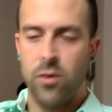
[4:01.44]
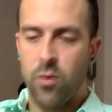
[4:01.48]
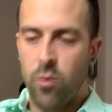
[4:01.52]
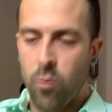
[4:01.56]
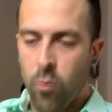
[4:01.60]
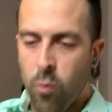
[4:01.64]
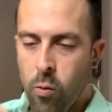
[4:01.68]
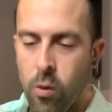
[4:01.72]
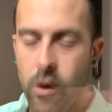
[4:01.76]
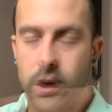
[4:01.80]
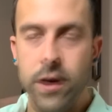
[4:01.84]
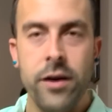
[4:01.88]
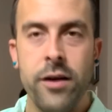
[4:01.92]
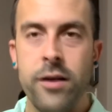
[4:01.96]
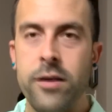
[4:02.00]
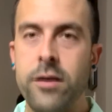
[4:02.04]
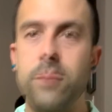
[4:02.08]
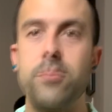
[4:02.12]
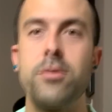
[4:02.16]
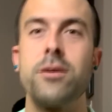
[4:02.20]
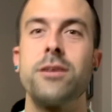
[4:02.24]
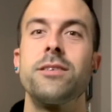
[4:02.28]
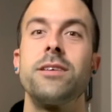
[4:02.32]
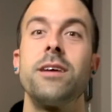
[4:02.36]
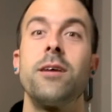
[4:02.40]

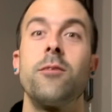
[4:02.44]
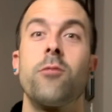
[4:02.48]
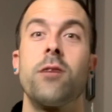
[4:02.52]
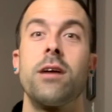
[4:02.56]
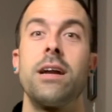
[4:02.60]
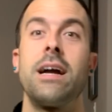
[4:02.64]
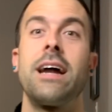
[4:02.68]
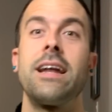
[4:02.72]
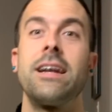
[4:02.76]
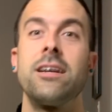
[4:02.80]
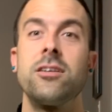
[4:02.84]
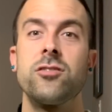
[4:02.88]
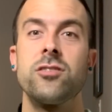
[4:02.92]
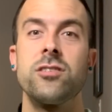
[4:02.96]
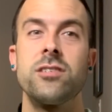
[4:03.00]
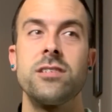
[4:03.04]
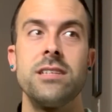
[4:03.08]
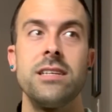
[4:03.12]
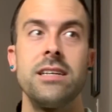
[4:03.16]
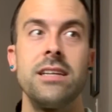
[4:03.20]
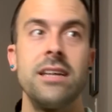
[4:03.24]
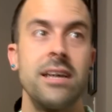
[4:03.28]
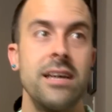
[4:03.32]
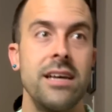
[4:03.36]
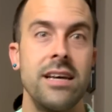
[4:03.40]
100% were not
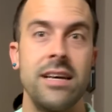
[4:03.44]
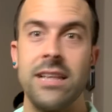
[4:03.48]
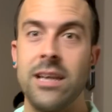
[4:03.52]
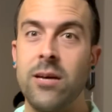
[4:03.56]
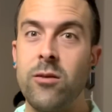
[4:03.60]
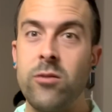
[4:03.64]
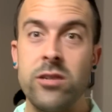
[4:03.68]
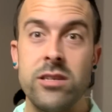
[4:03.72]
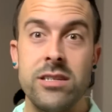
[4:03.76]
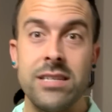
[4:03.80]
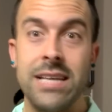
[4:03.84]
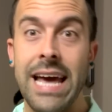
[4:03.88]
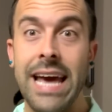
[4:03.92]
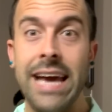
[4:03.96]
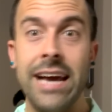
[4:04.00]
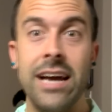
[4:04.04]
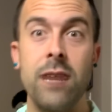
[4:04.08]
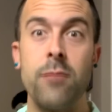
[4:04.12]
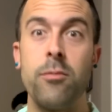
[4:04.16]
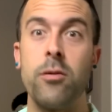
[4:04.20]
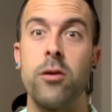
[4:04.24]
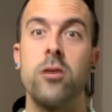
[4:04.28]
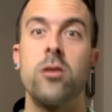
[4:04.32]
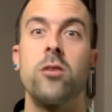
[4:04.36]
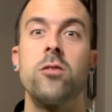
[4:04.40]
interested, they would just hang
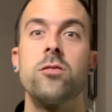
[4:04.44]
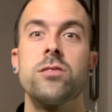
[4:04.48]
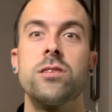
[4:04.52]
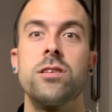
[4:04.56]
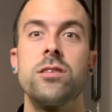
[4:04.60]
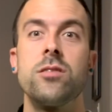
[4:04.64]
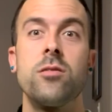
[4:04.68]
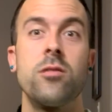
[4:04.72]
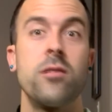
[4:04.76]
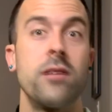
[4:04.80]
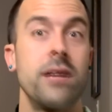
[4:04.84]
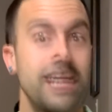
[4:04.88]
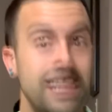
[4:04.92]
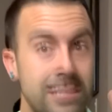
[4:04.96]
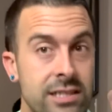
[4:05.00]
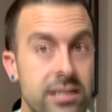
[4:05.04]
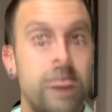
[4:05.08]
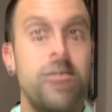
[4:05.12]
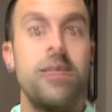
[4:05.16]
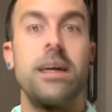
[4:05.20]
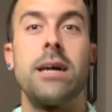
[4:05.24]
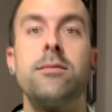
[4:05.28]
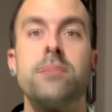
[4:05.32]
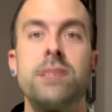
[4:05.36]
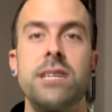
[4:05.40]
up or close the door. And
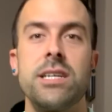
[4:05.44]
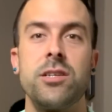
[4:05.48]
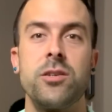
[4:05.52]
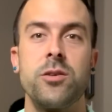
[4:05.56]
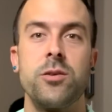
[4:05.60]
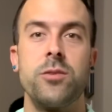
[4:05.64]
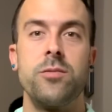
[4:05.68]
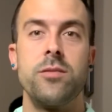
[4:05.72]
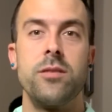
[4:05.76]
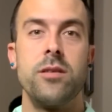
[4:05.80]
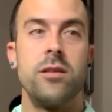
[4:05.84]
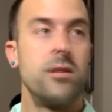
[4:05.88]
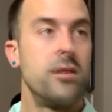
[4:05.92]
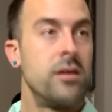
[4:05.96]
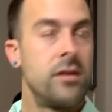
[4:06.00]
sometimes they do.